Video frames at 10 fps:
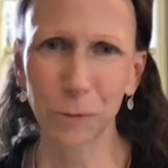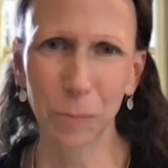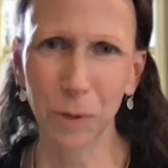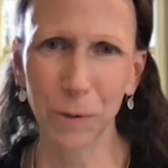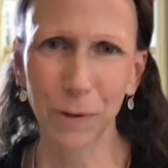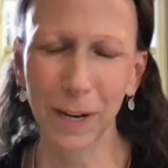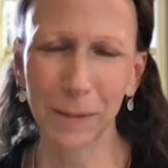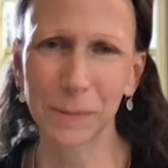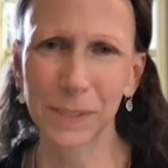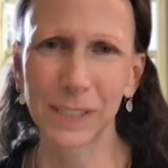
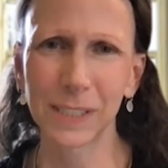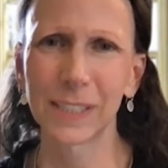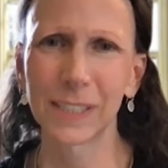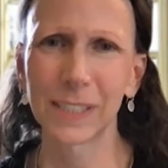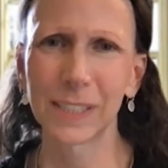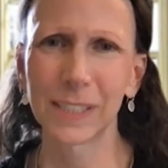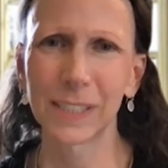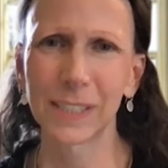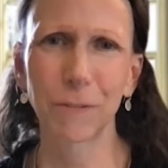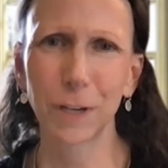programs,
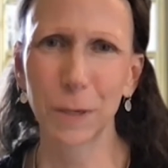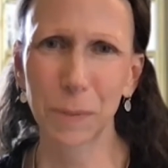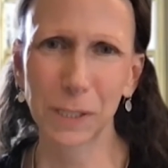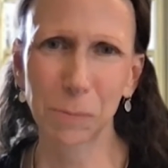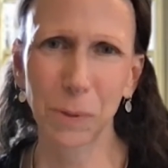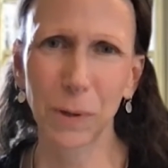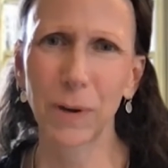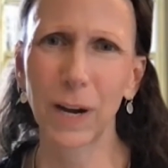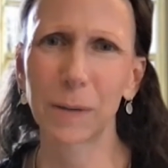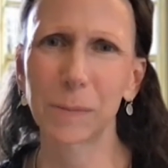a few of the very best
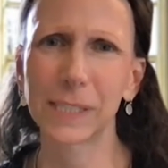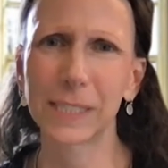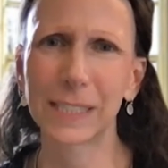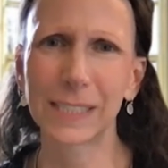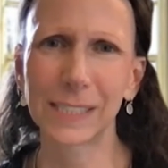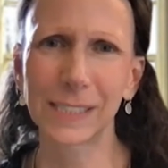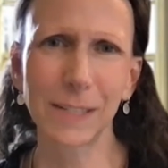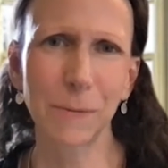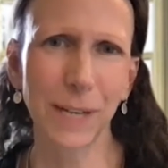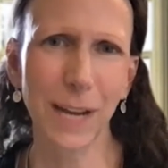programs, and, and just
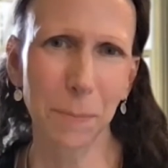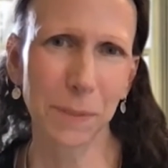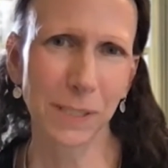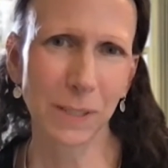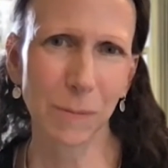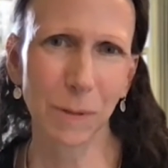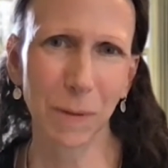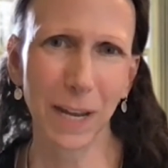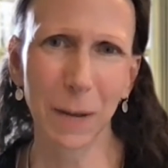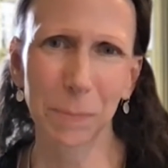see what happens with
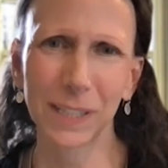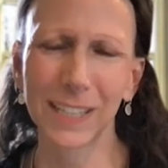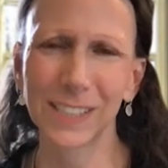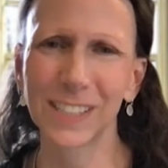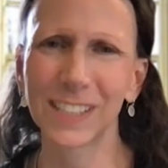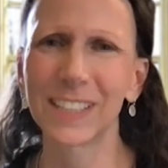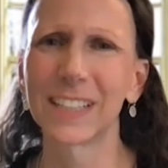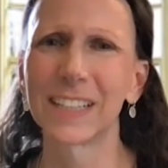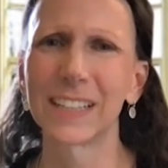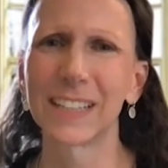my application?
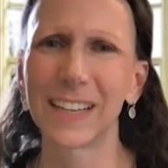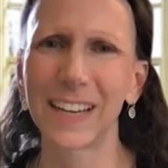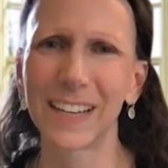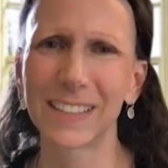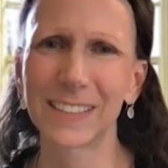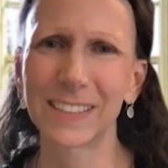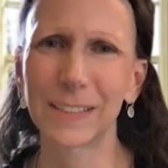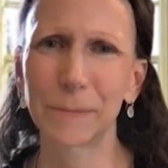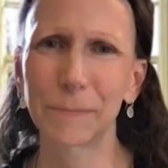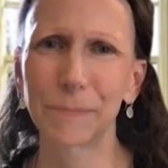And
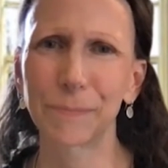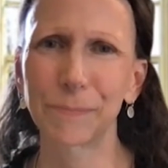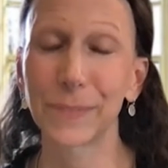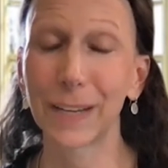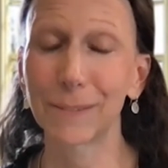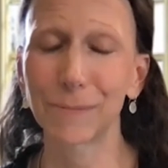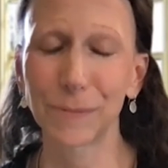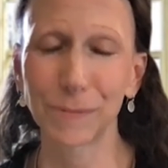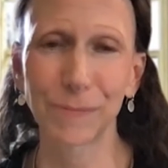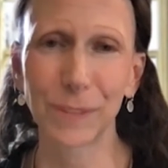um, that,
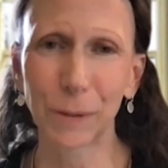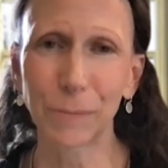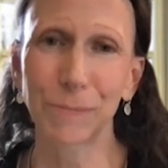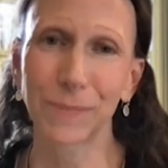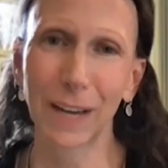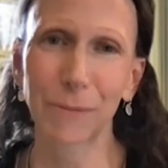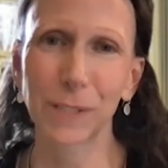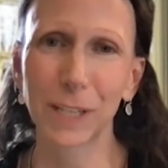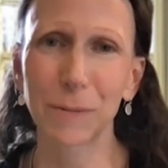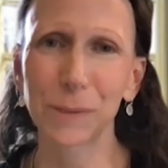you know, that
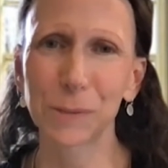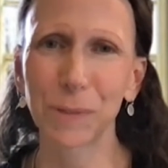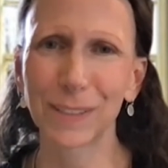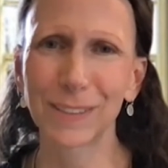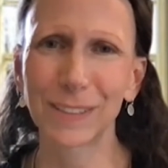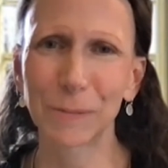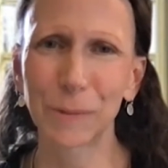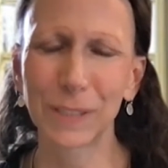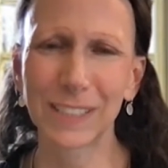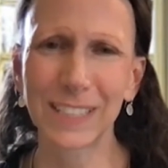really was what
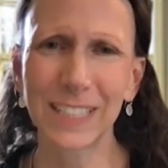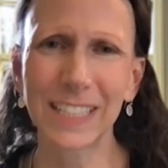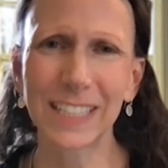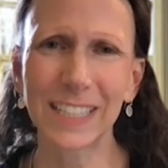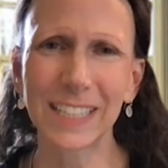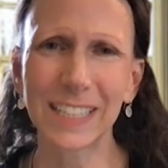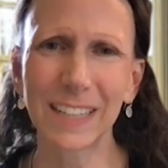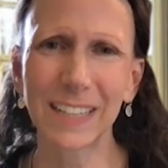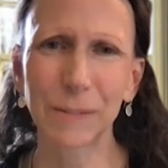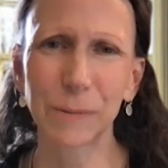what did it. I
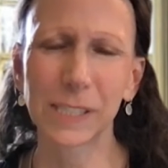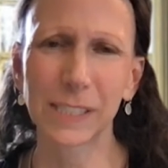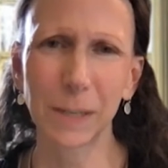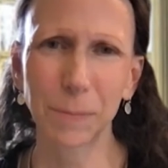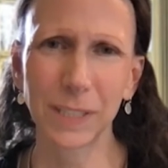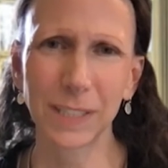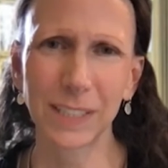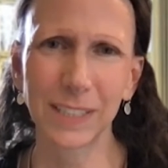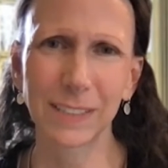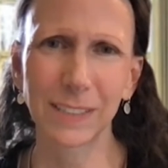was accepted
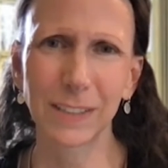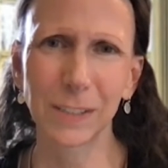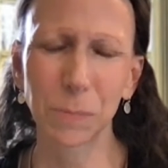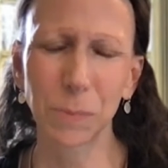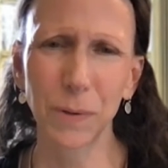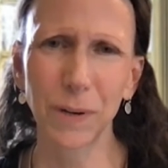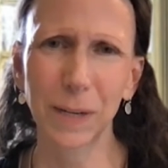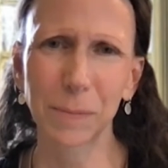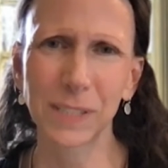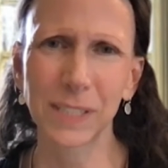into these programs